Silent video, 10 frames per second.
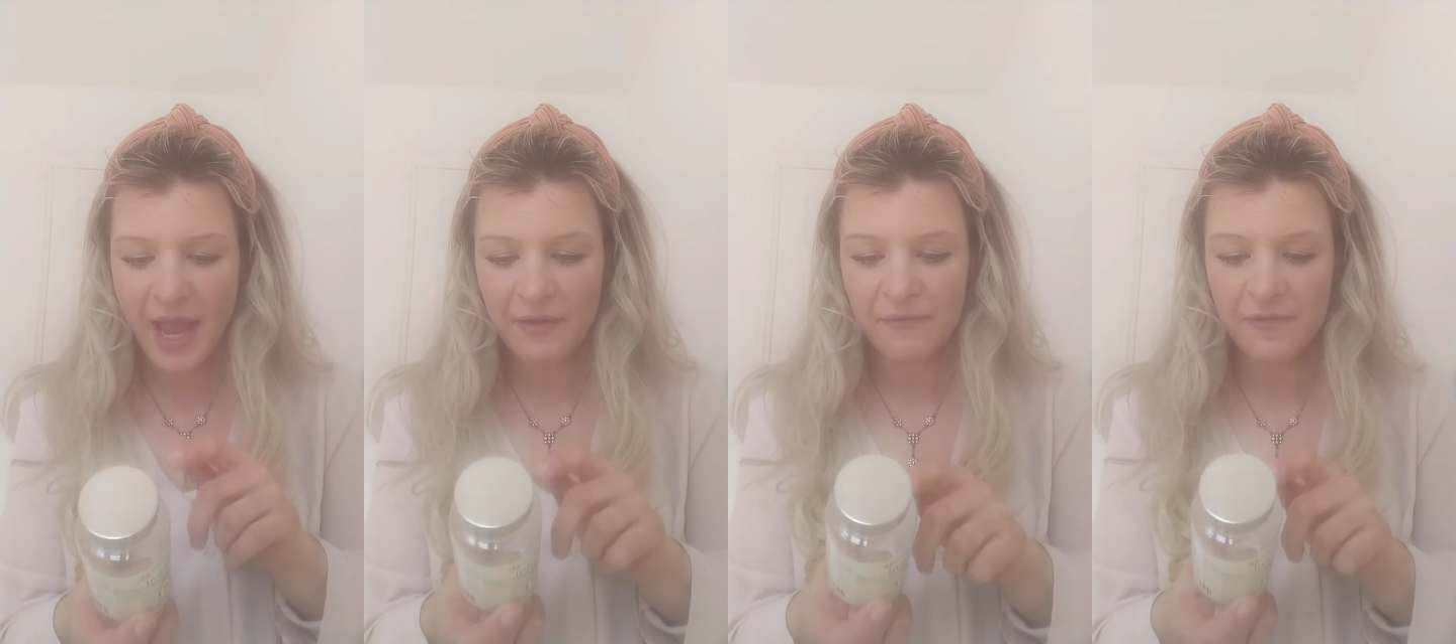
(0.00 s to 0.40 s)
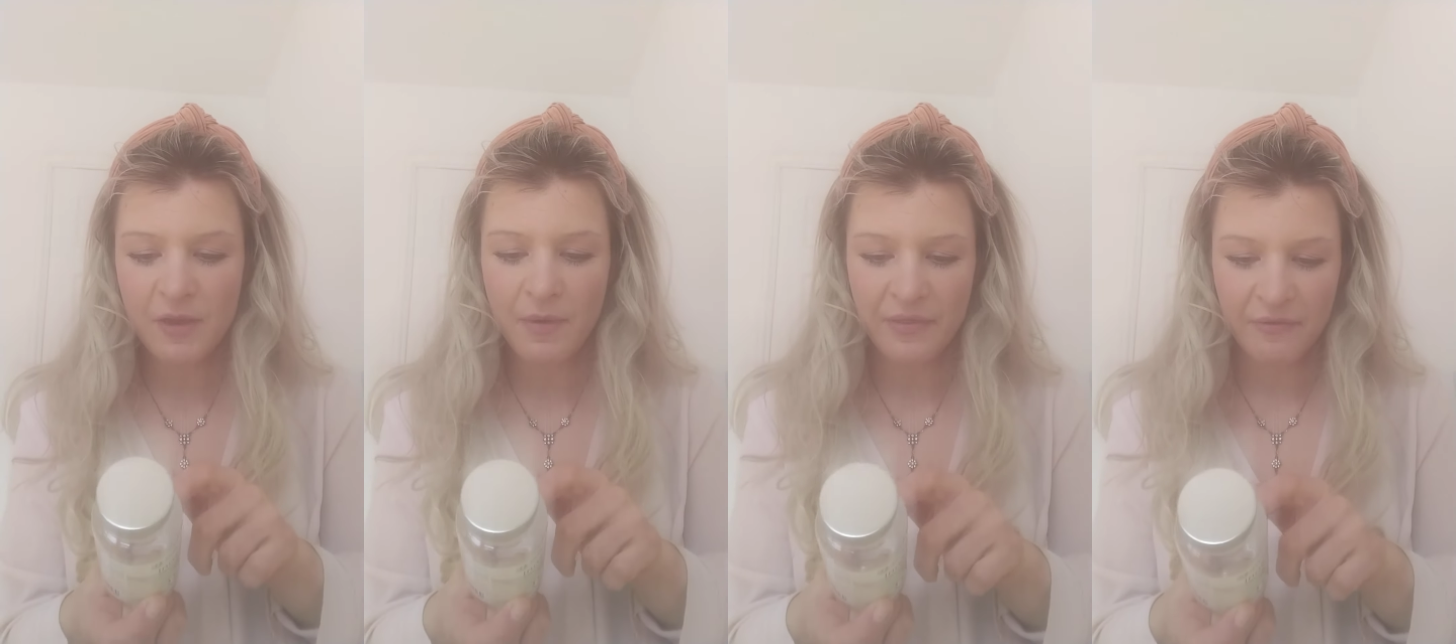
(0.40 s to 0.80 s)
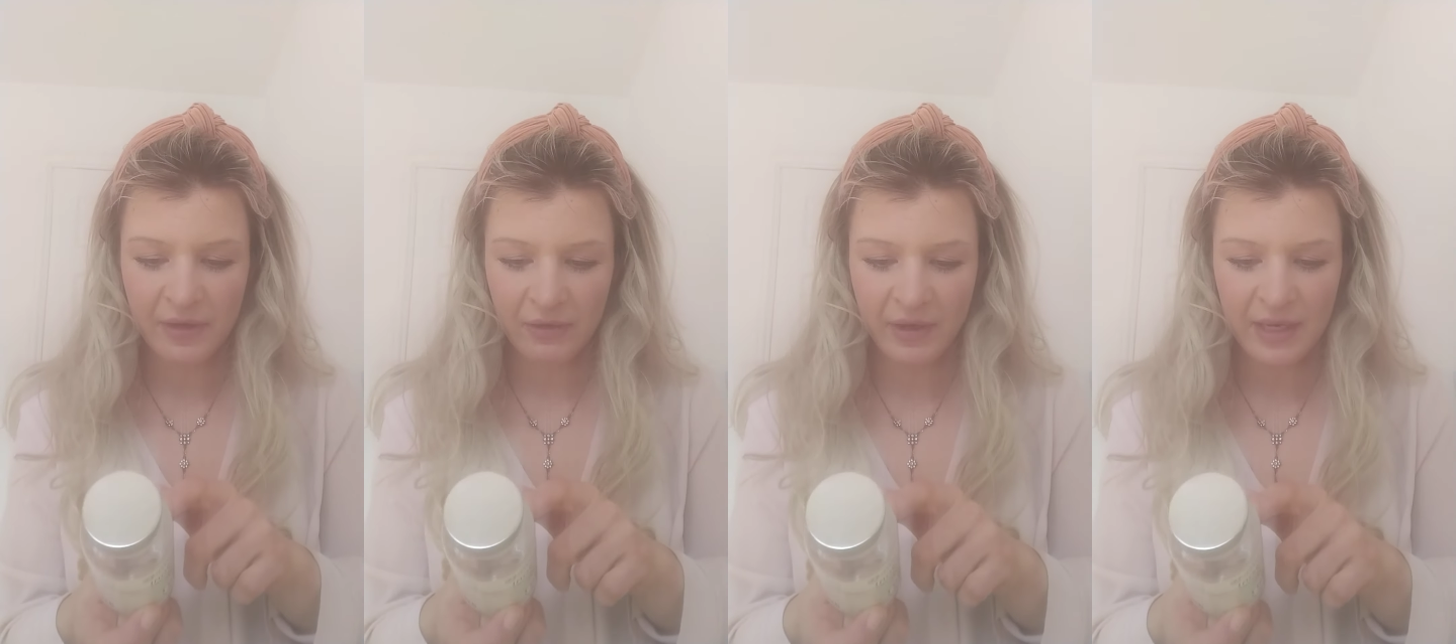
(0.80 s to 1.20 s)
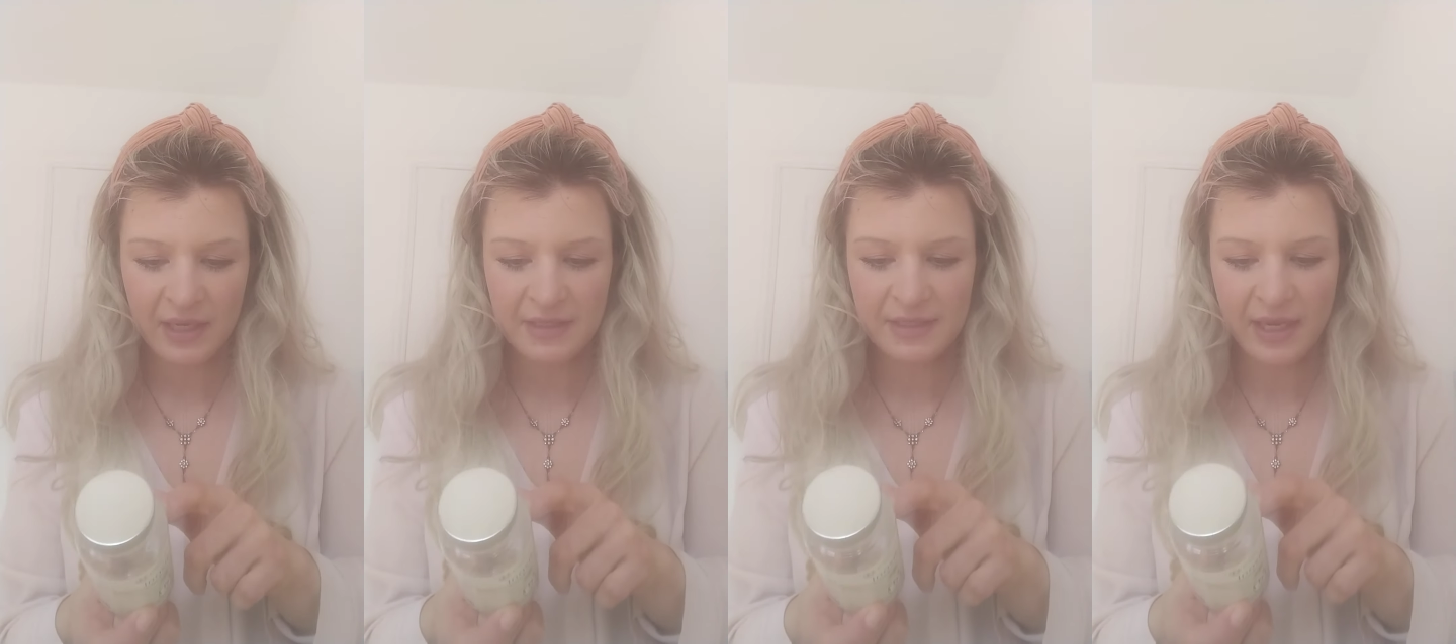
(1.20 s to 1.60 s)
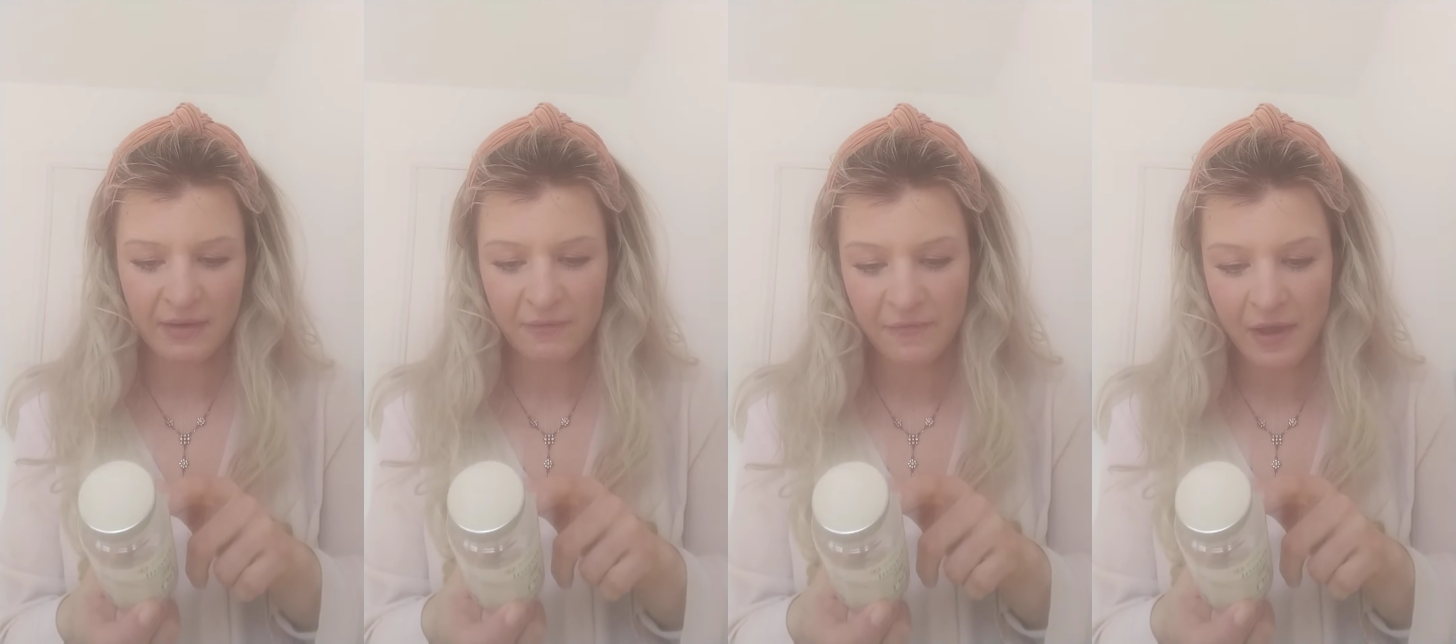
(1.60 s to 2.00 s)
a few other ingredients
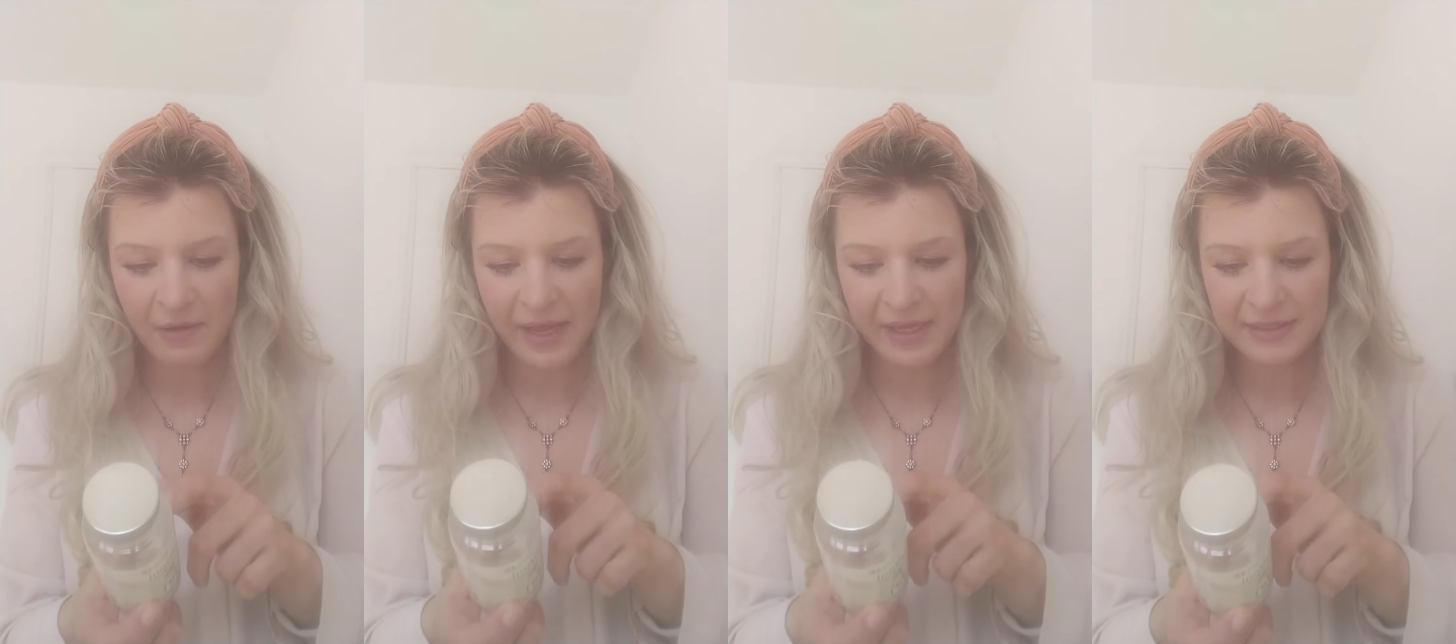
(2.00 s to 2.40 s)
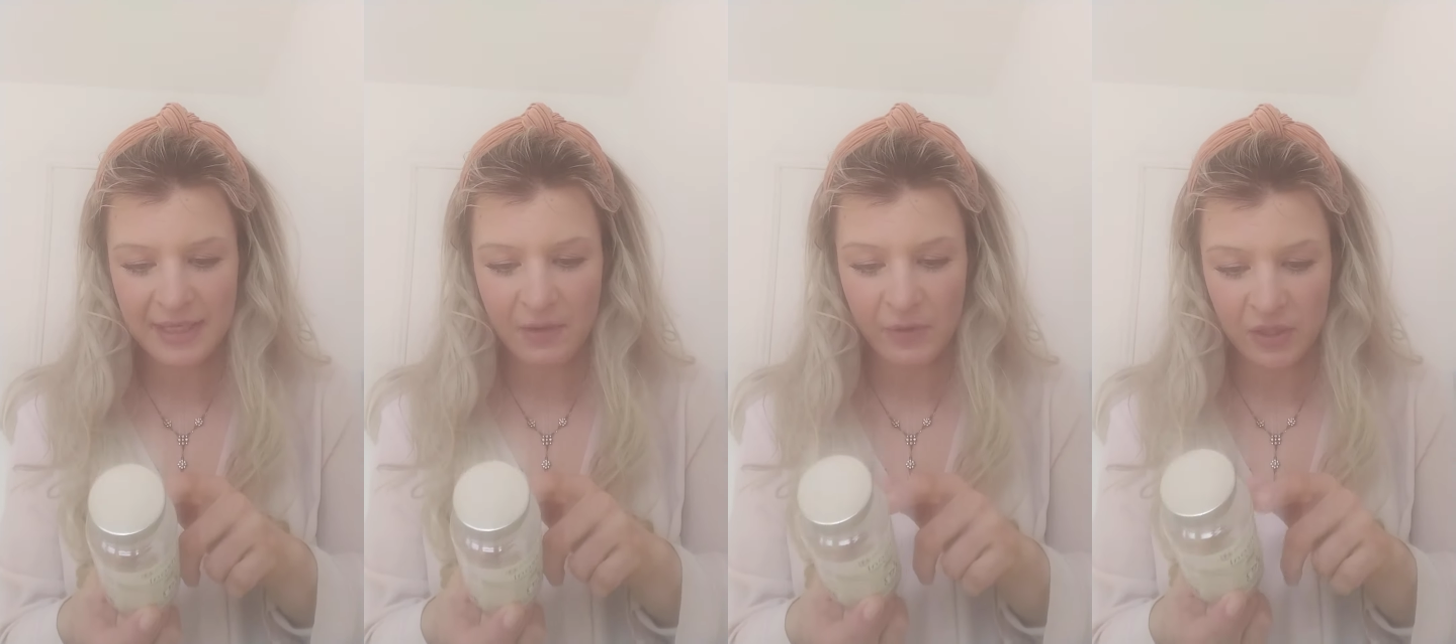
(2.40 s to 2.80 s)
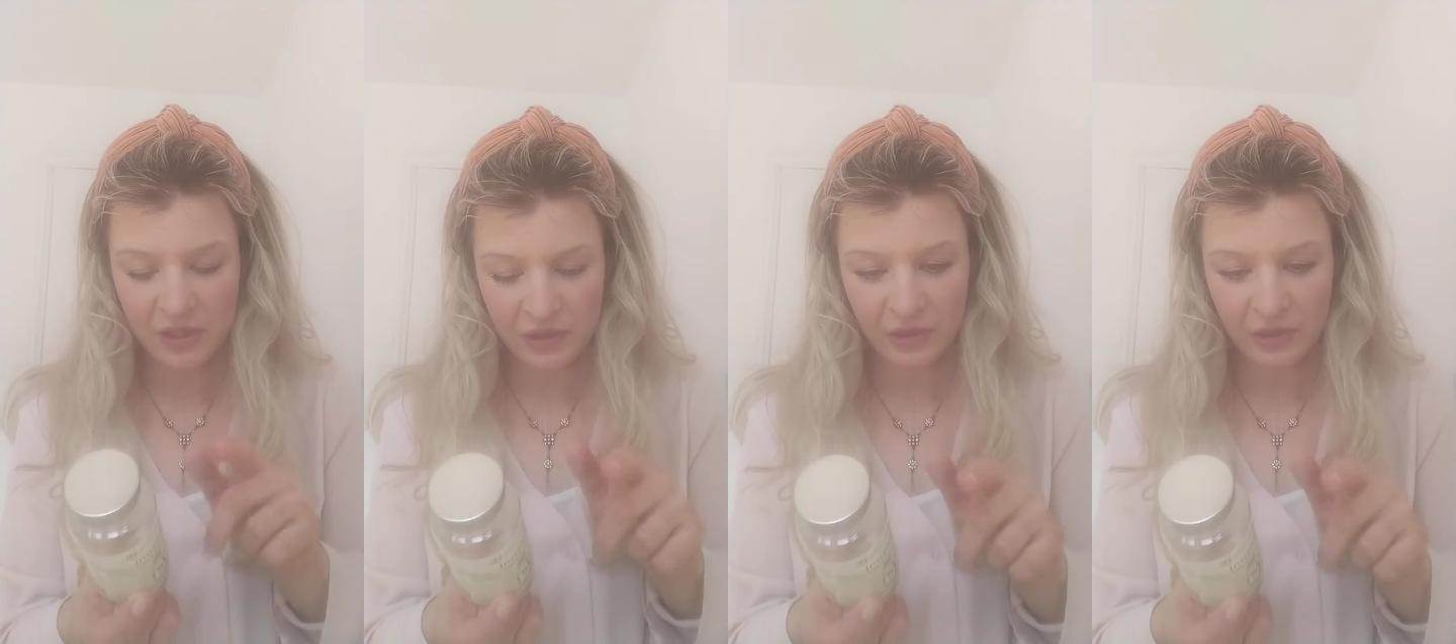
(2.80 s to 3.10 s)
in, folate, which is